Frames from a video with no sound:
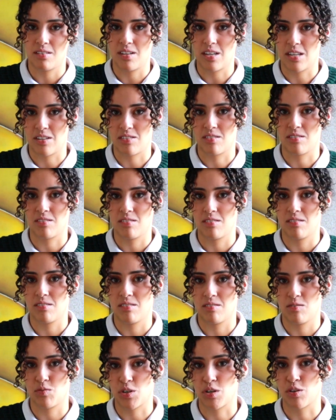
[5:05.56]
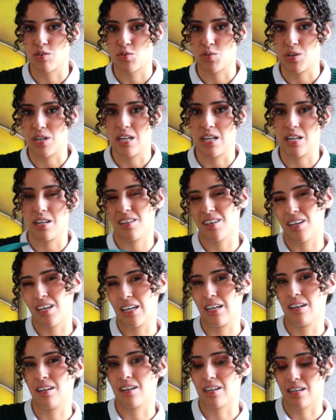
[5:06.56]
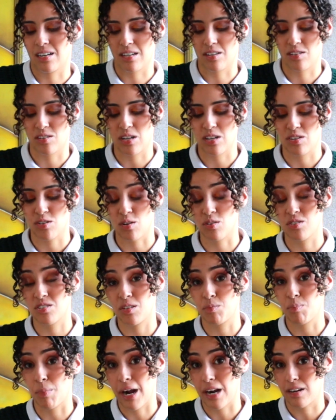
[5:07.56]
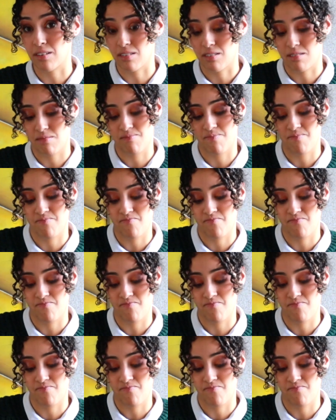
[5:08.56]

is trick-or-treating in the Netherlands, and it's called Sint Maarten.